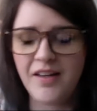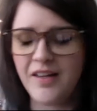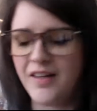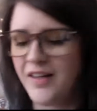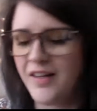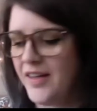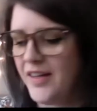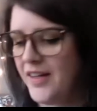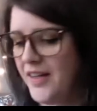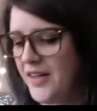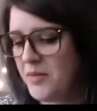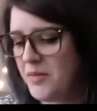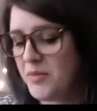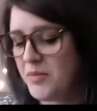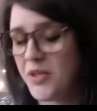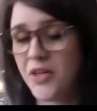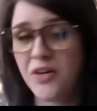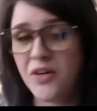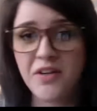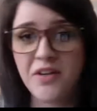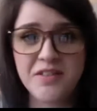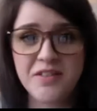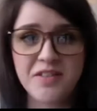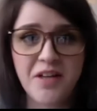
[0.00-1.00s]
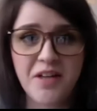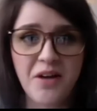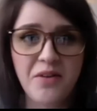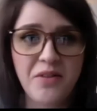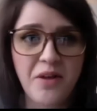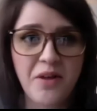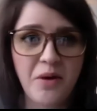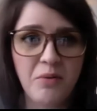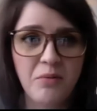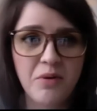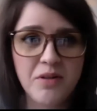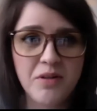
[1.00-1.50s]
And I'm curious how
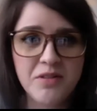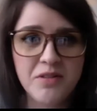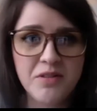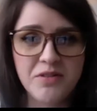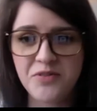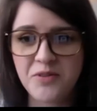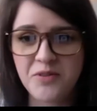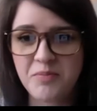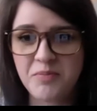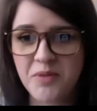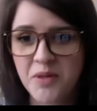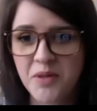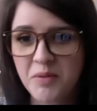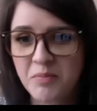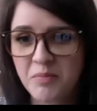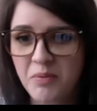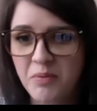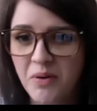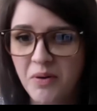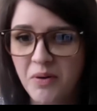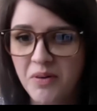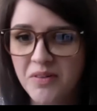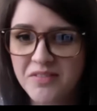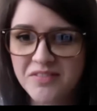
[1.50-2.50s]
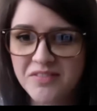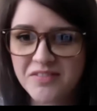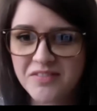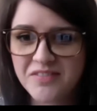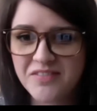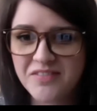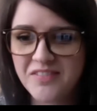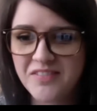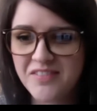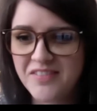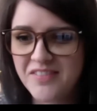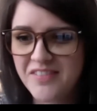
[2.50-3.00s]
that was for people
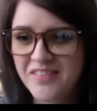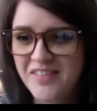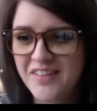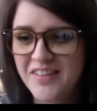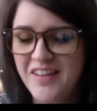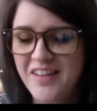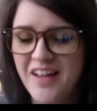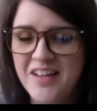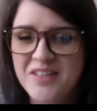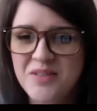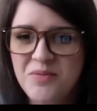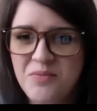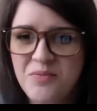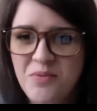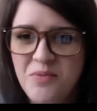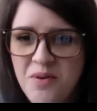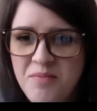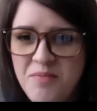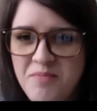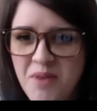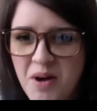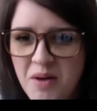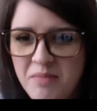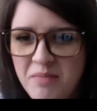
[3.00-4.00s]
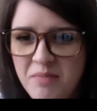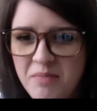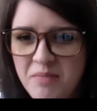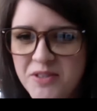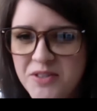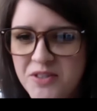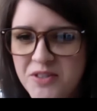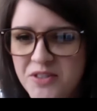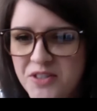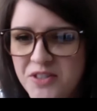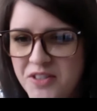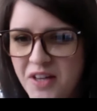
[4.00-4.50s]
as a warm up
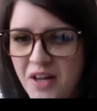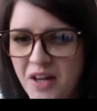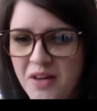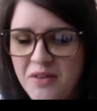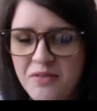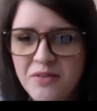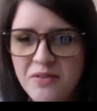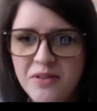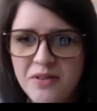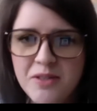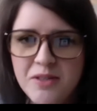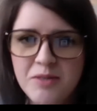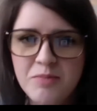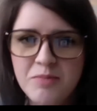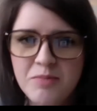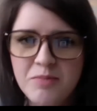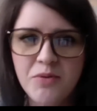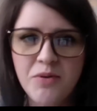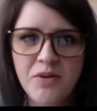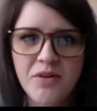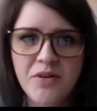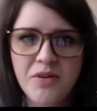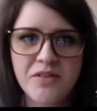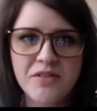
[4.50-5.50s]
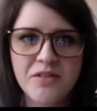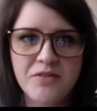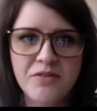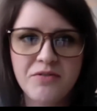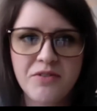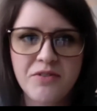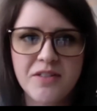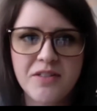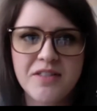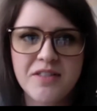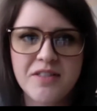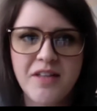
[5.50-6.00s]
to just kind of explore the
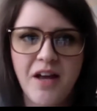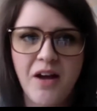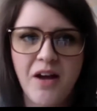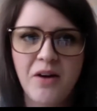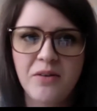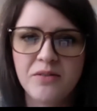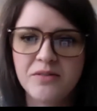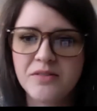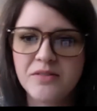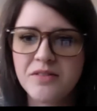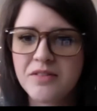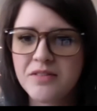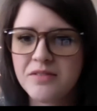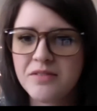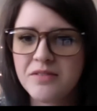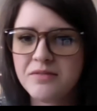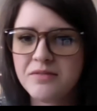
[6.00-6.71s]
different sounds.